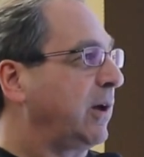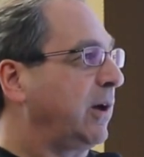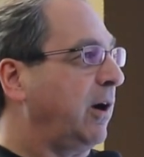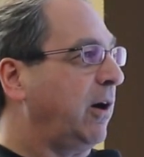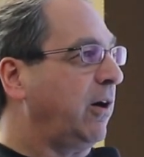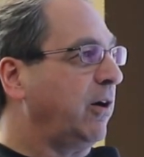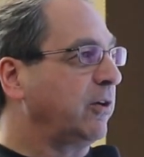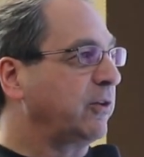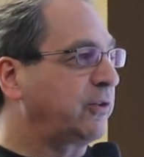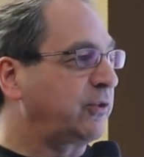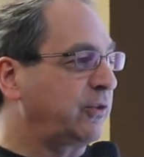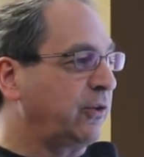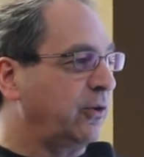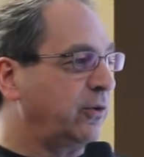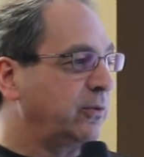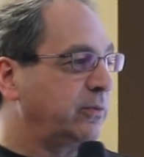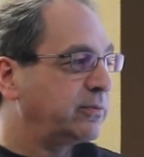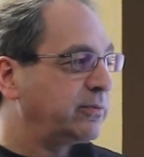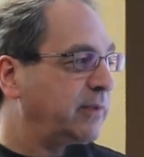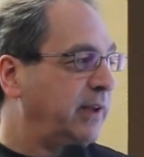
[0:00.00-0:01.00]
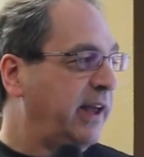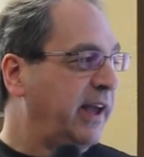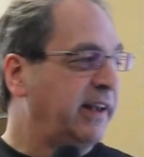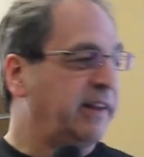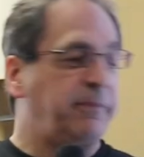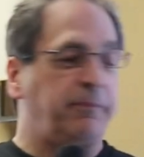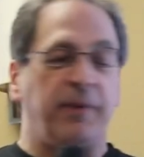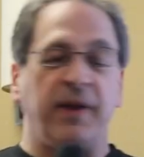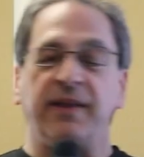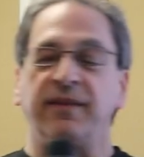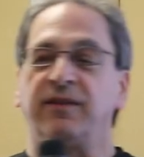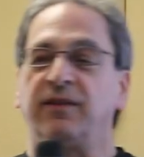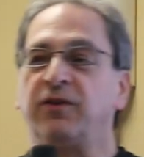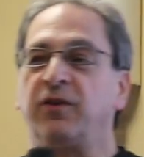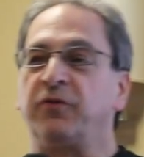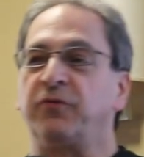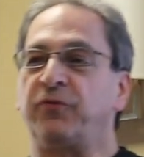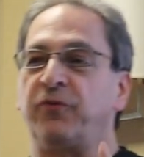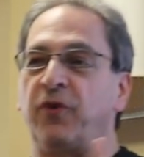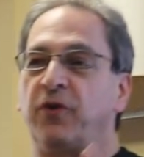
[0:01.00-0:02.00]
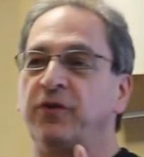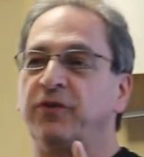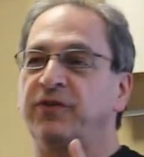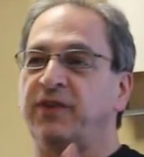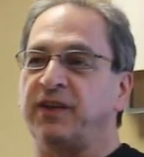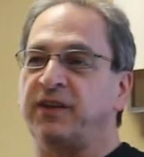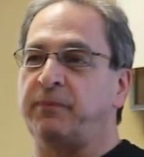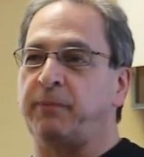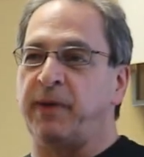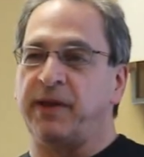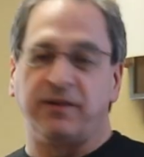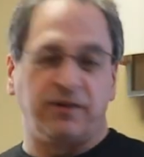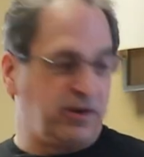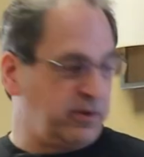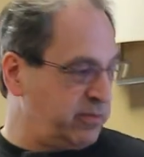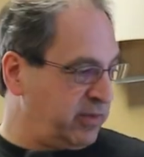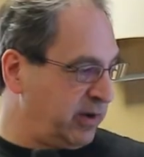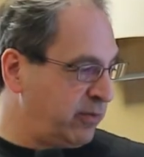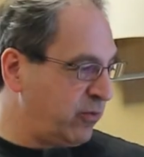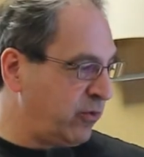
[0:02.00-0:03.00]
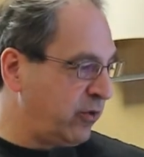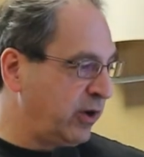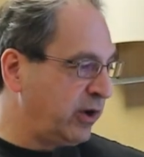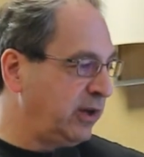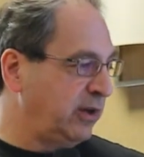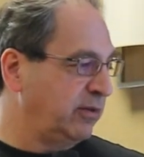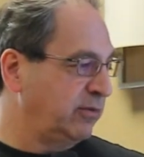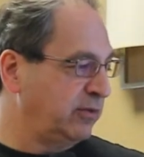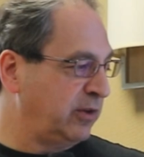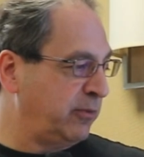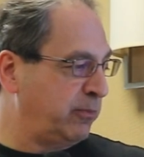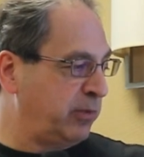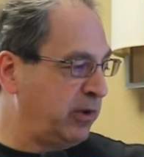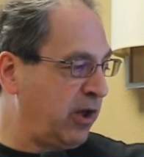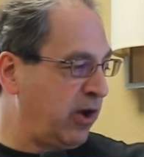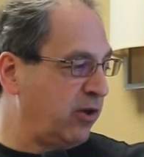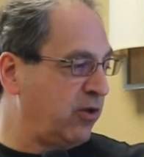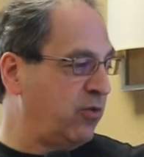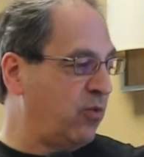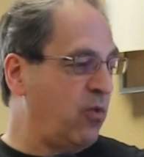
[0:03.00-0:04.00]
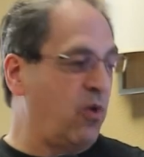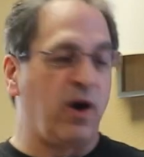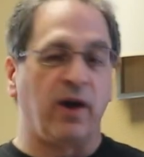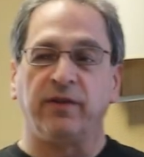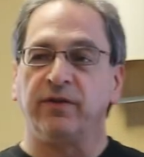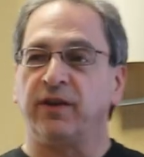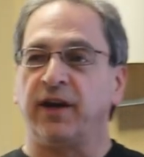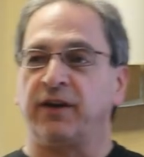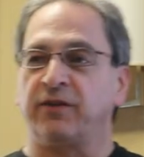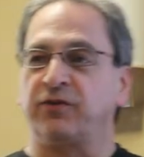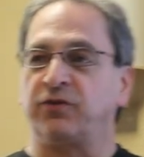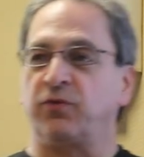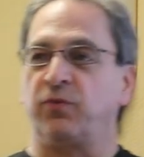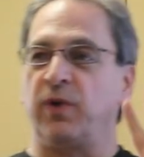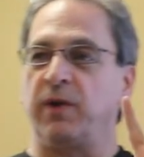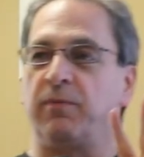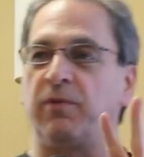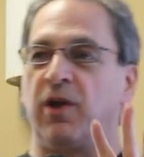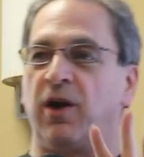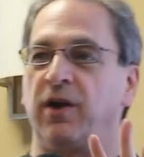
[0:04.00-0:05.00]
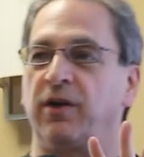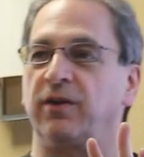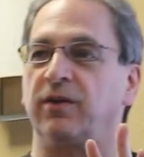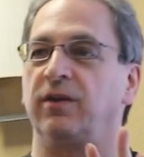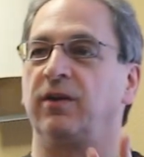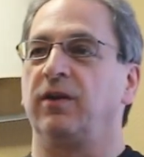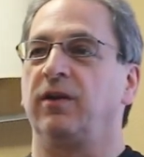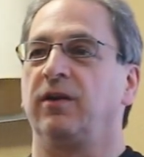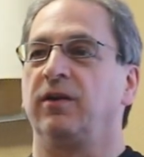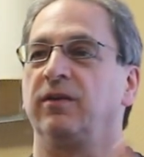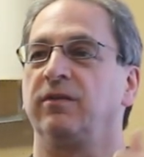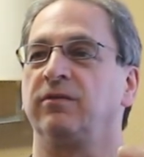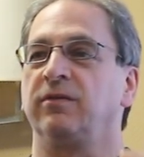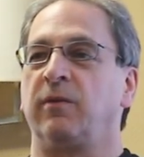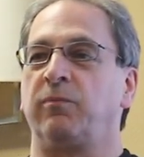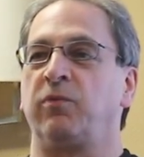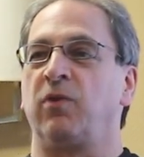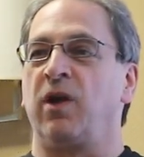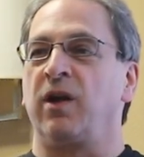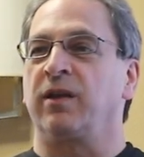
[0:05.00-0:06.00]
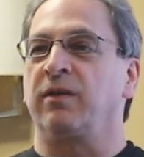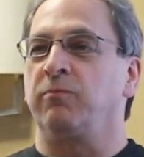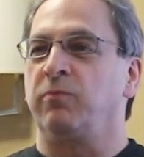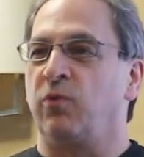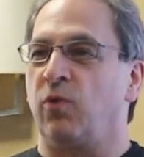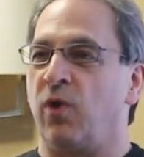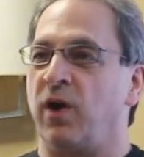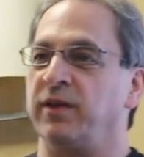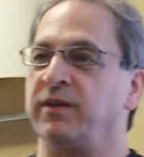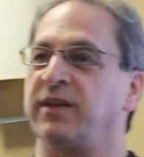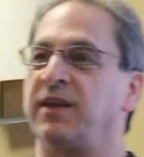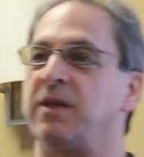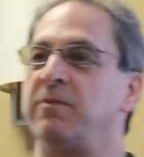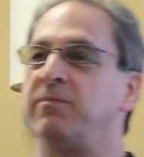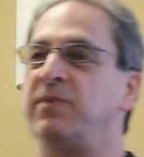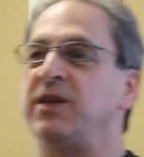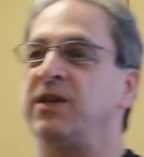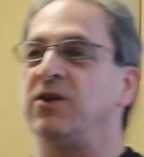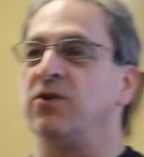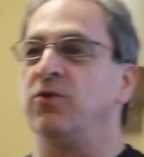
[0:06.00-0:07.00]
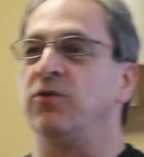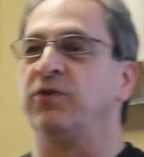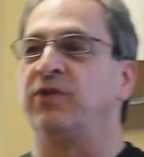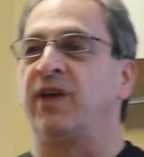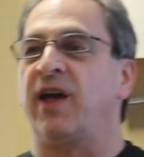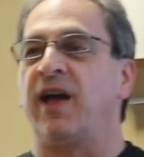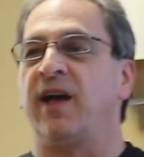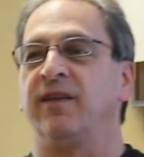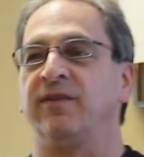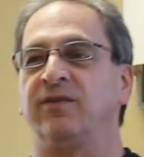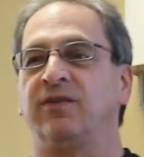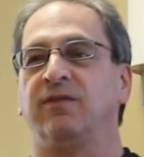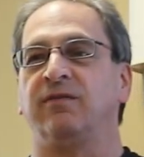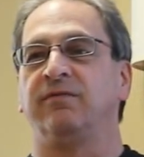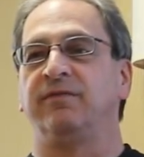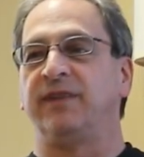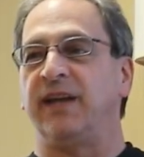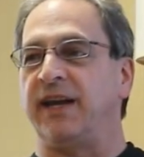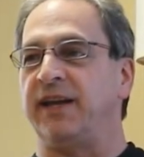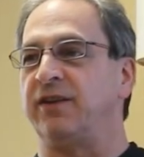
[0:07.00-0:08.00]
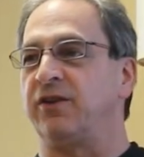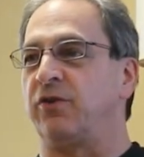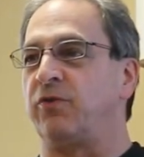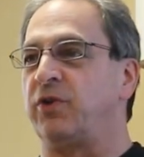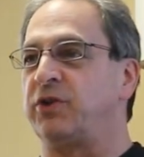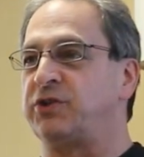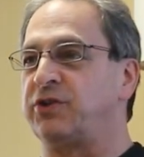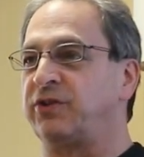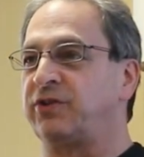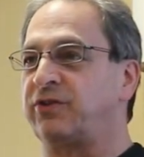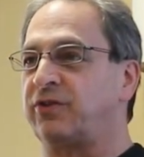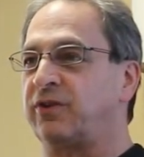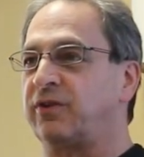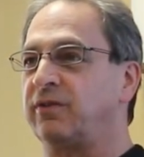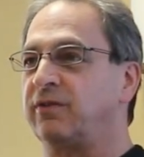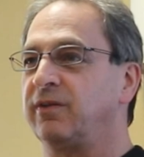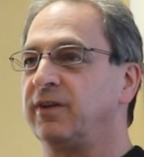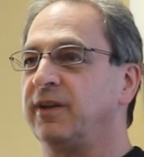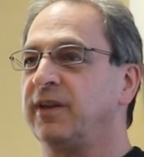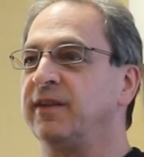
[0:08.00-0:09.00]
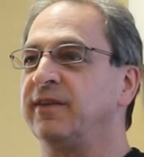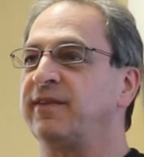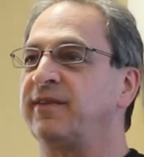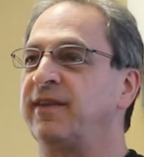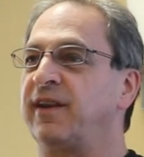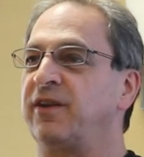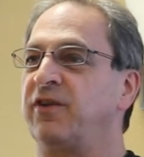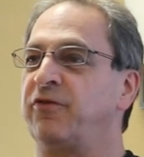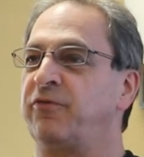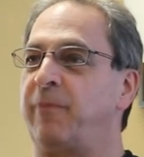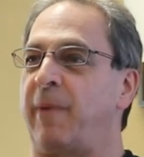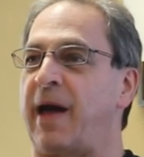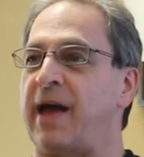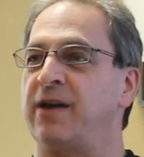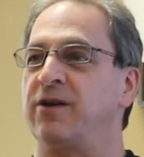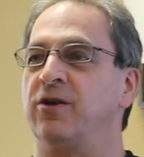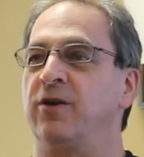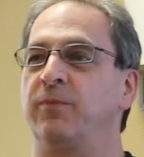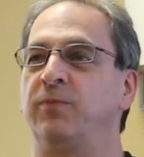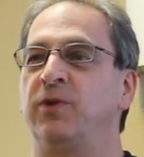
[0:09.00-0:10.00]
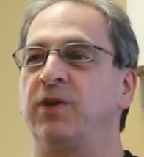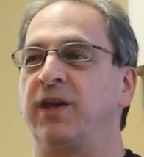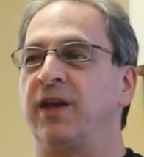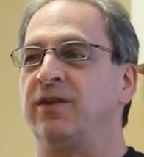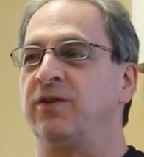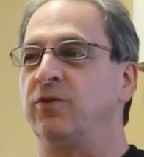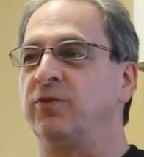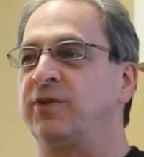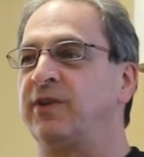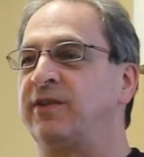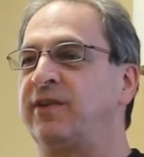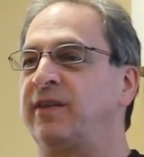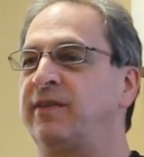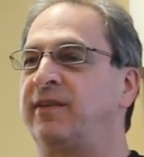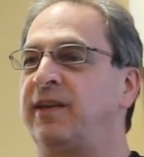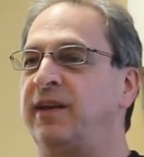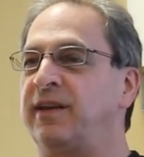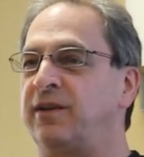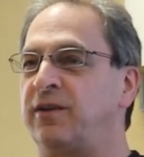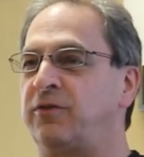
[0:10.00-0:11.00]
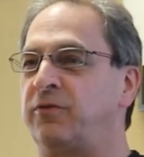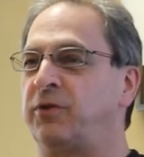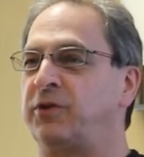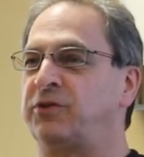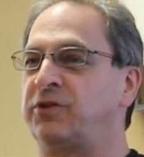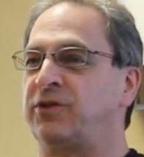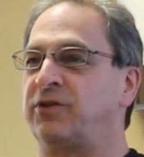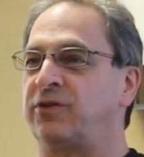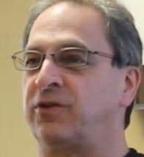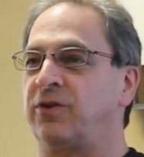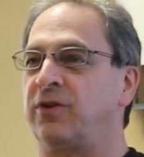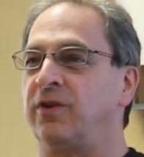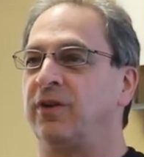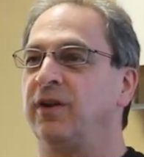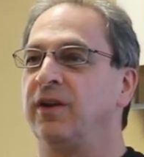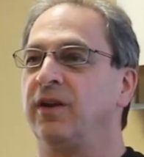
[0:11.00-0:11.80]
Also, expand the first expanded memory, the block 1, there's 3 blocks. The block 1 can be used as data register. Instead of backup, you can use it as a data register.